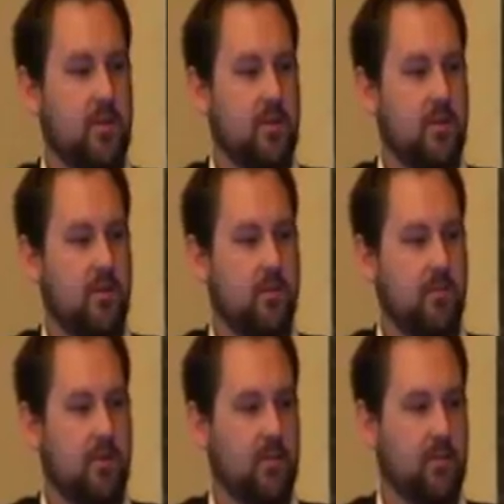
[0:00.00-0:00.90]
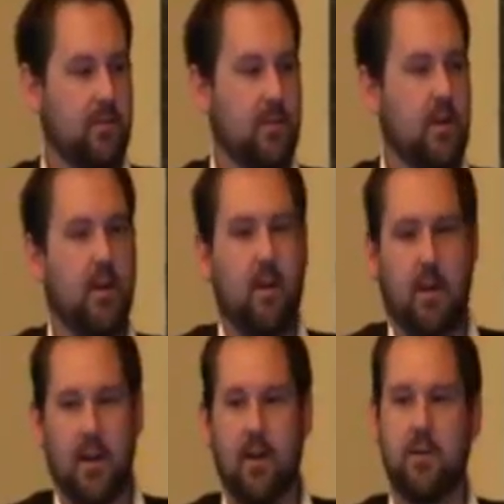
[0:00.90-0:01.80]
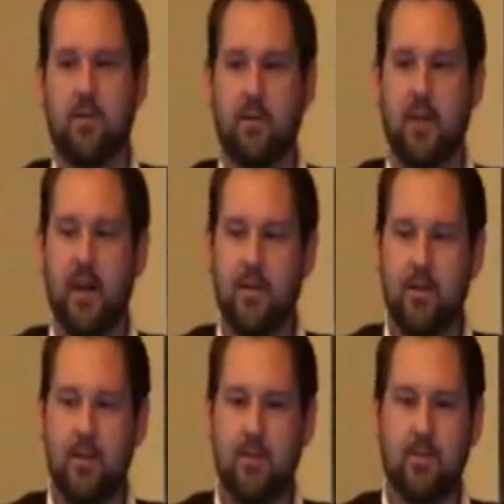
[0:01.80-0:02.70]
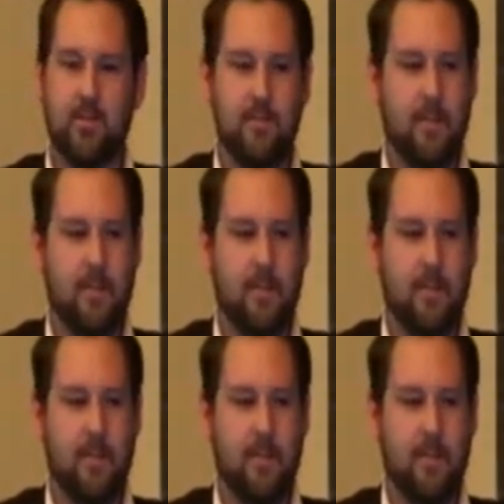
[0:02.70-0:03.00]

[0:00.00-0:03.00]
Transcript: to use the tool. It was another tool they had to use.